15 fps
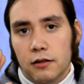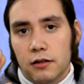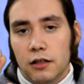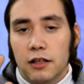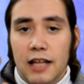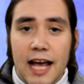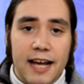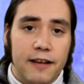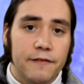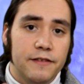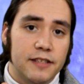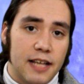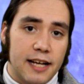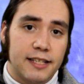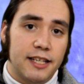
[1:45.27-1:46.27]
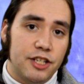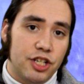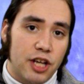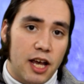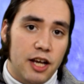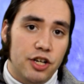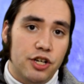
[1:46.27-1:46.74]
The lack of sex
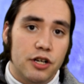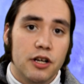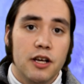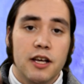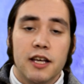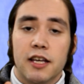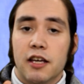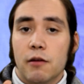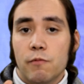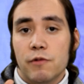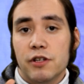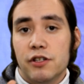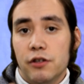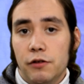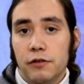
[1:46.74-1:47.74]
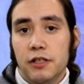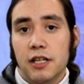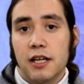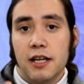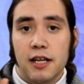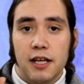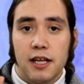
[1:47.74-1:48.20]
education can result
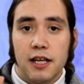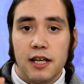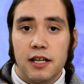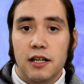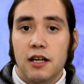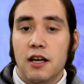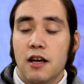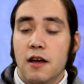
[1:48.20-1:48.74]
in